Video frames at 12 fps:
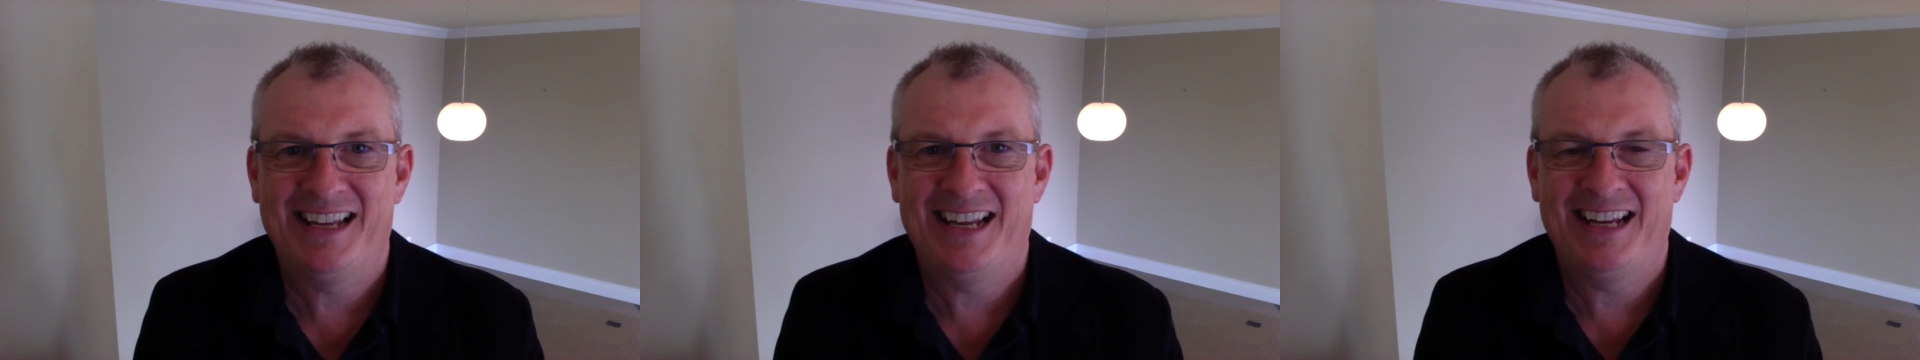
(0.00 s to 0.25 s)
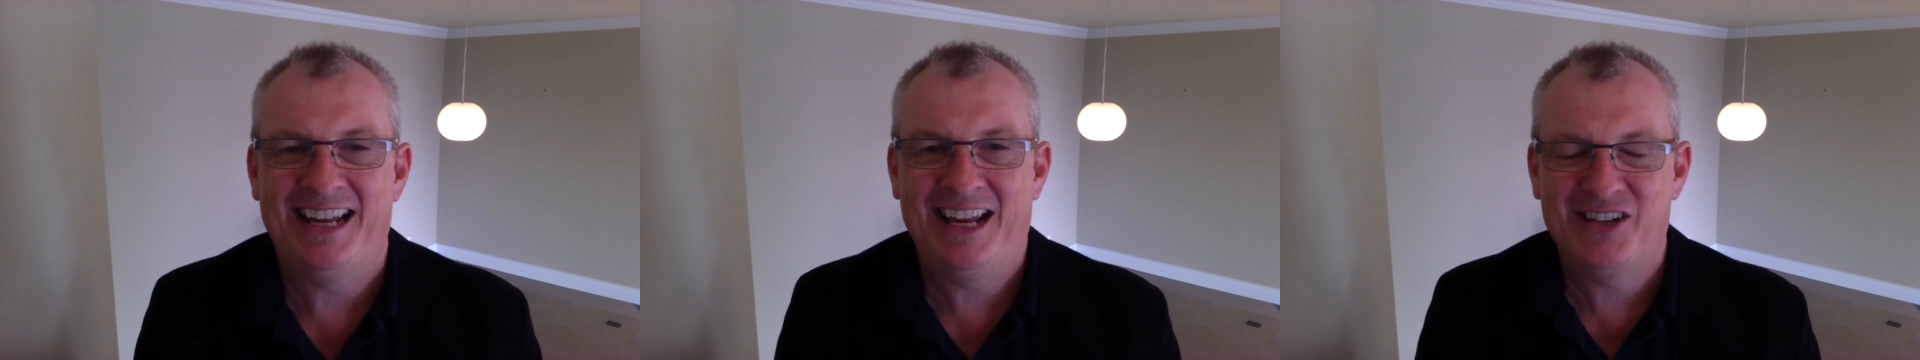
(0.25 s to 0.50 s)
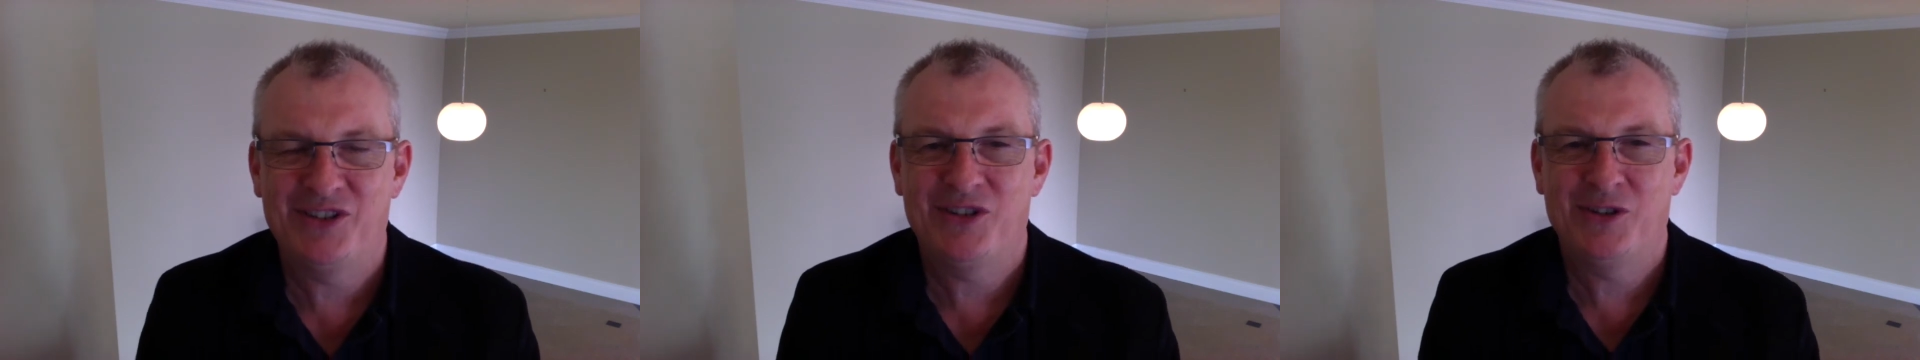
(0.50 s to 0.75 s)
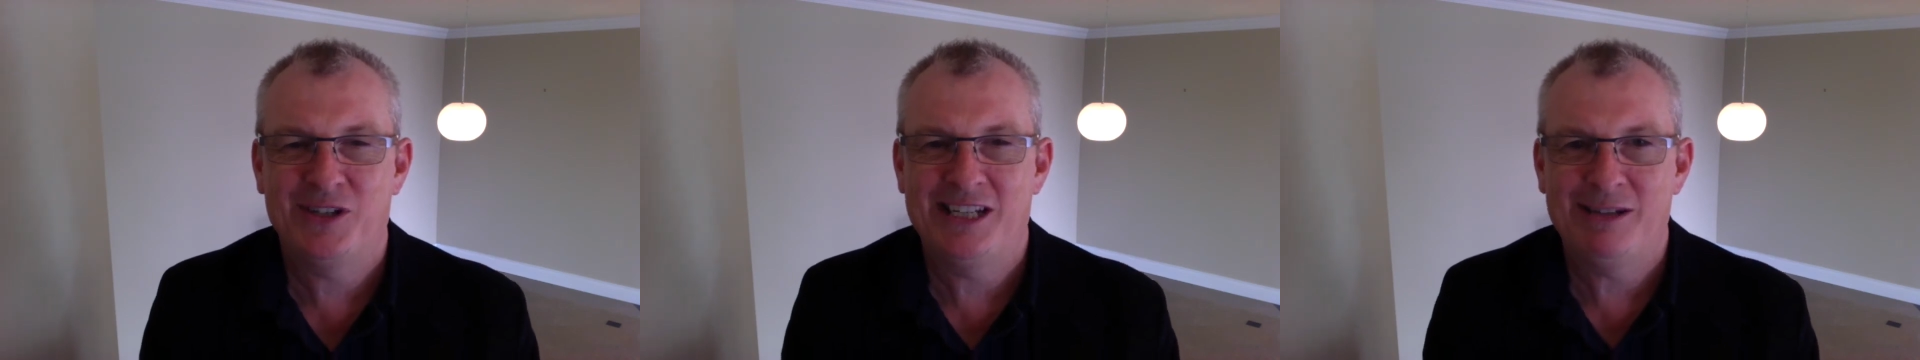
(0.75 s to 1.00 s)
and enter
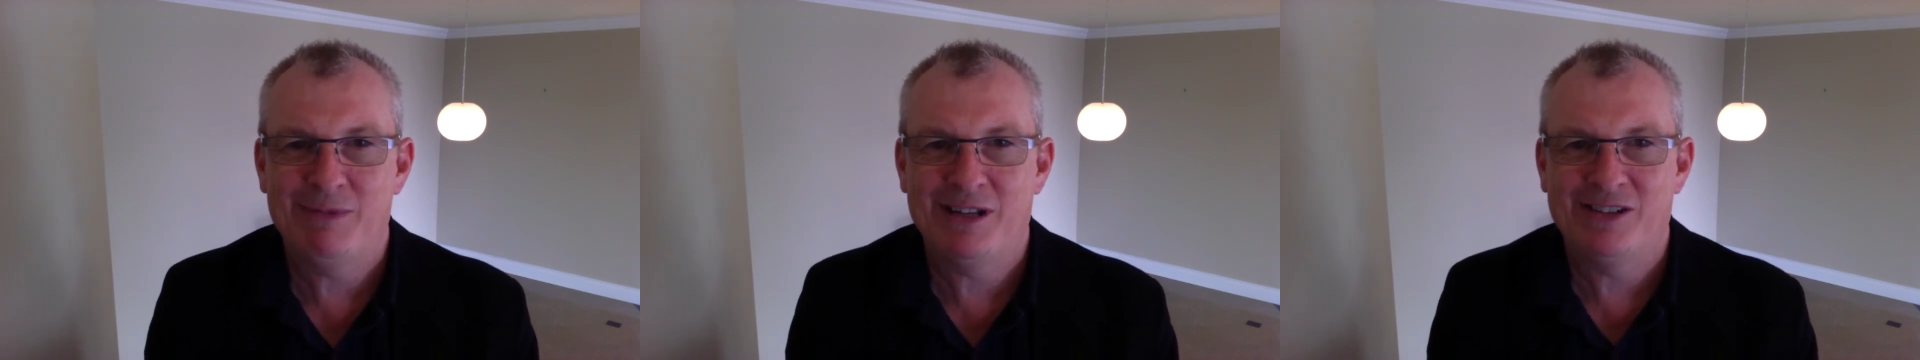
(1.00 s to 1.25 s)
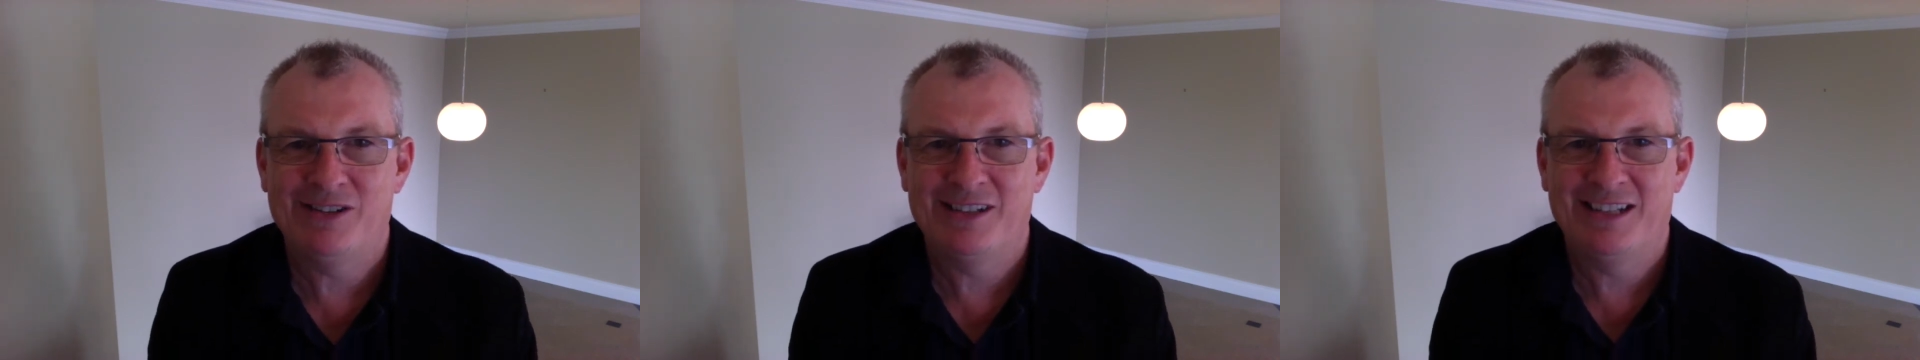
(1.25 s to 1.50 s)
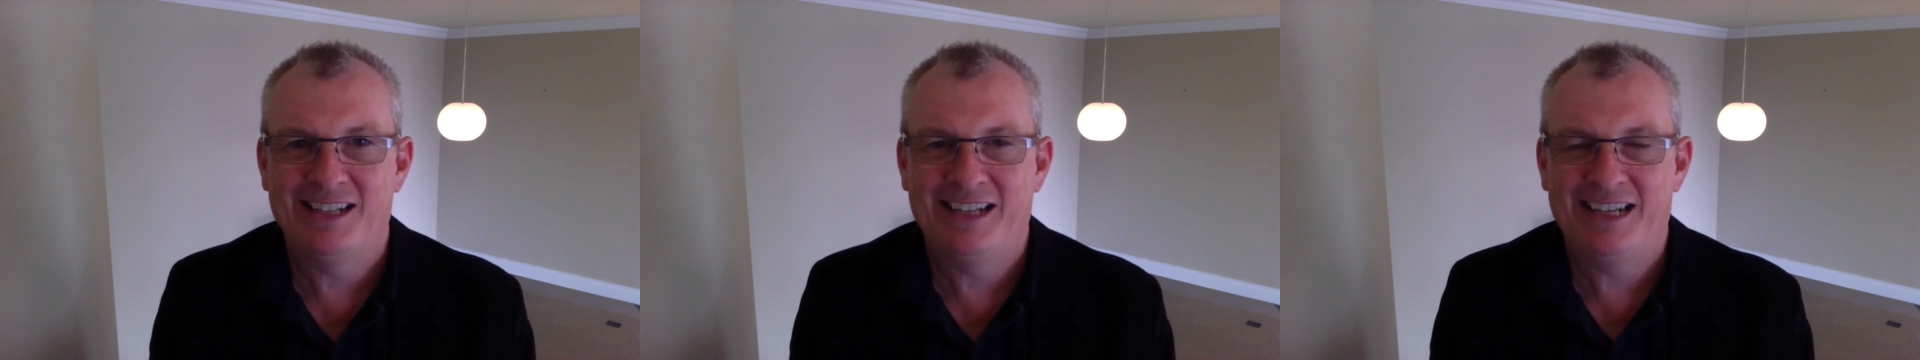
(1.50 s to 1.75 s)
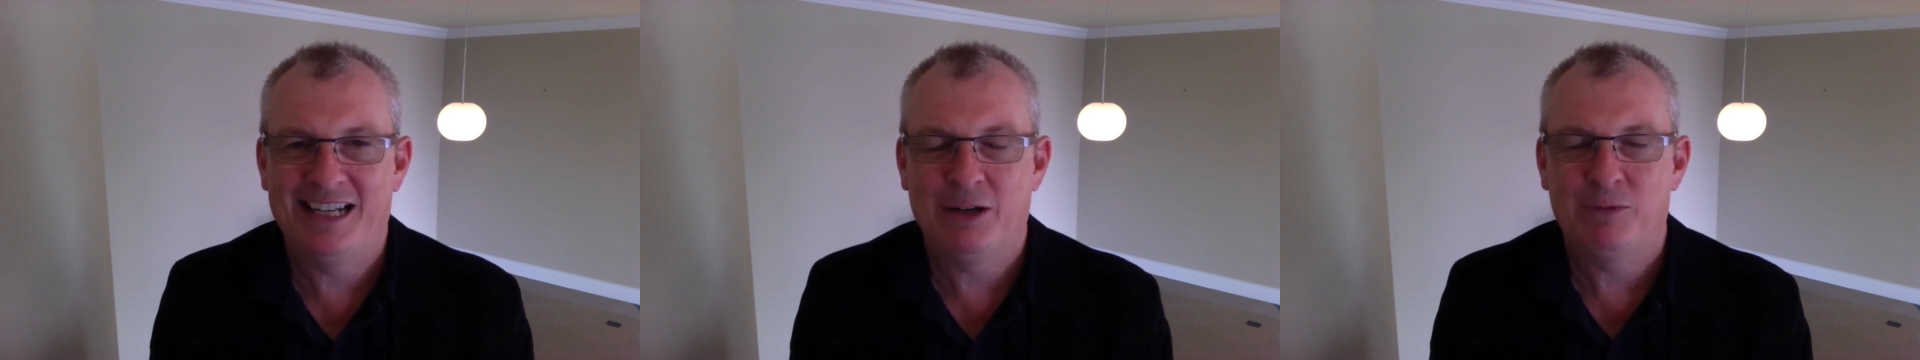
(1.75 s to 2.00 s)
your email,
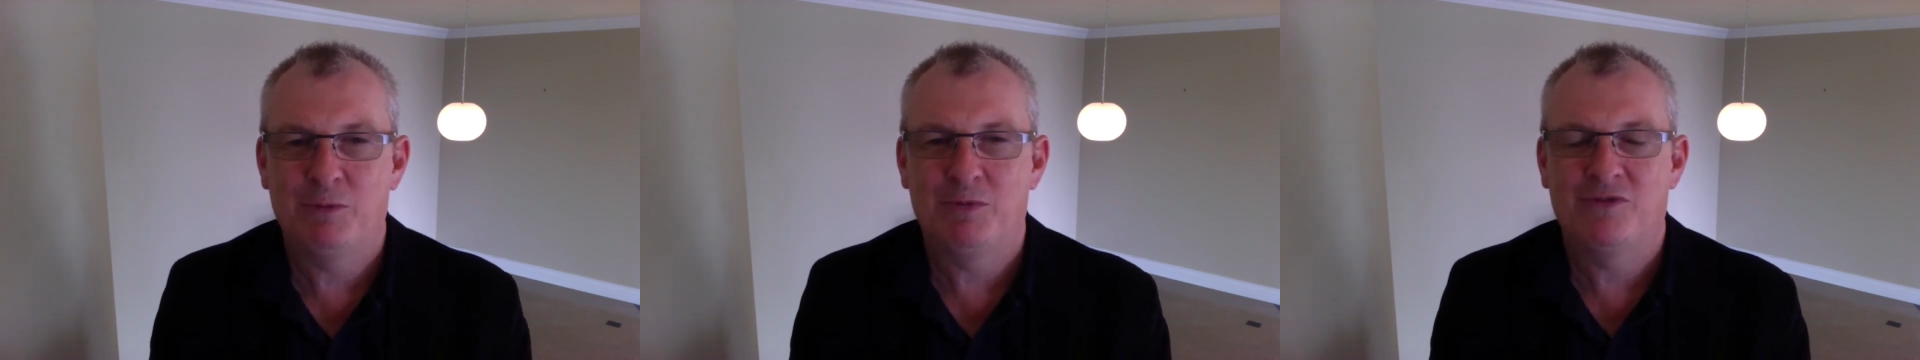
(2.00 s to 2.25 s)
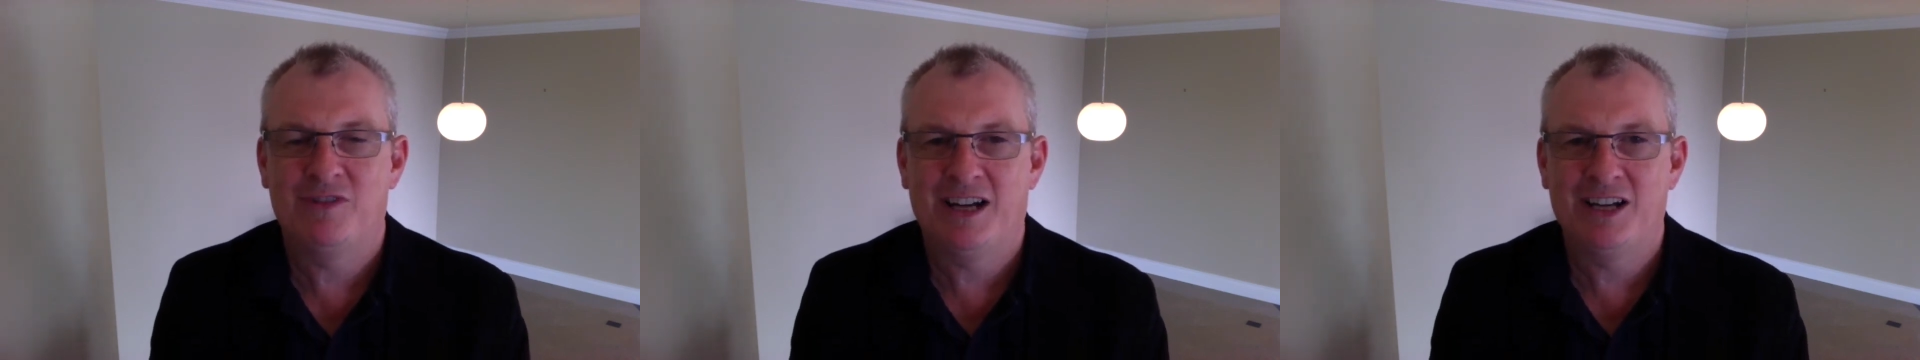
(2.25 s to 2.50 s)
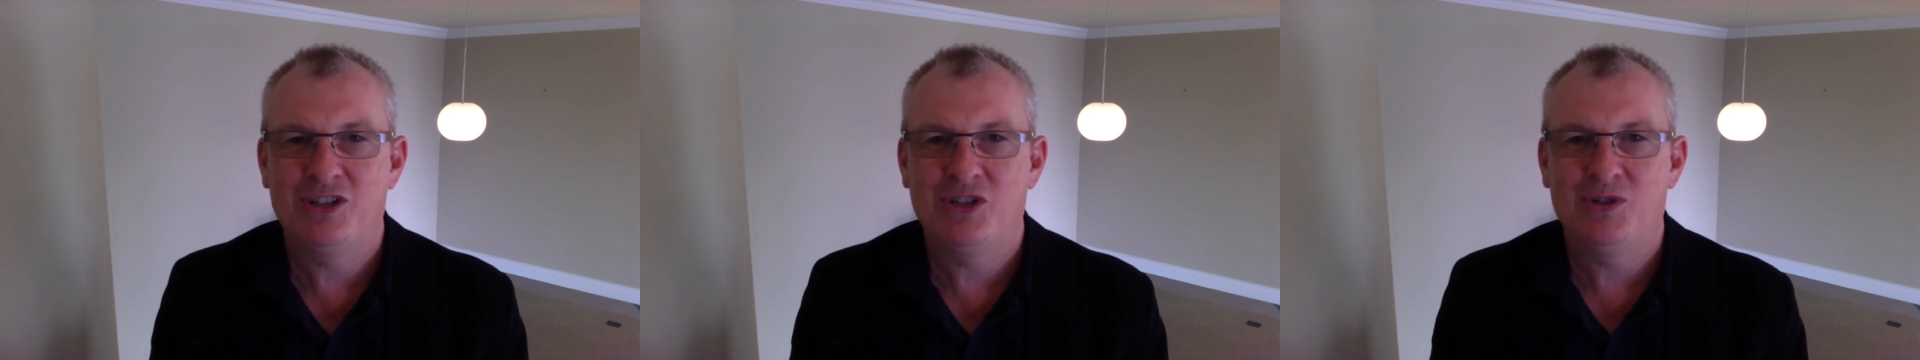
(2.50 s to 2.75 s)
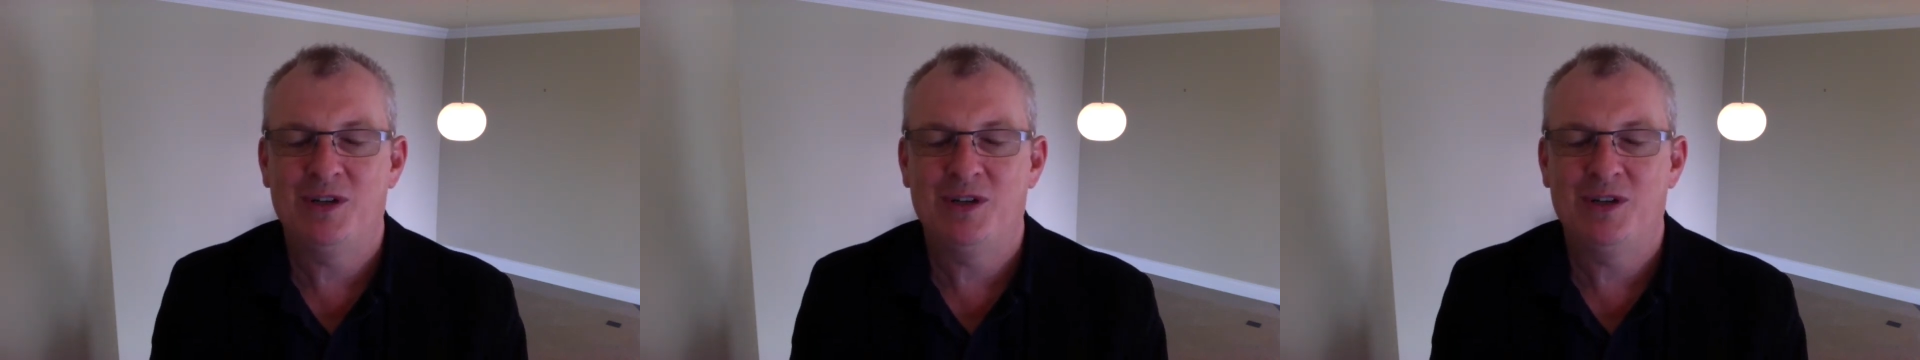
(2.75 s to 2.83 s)
and I will provide you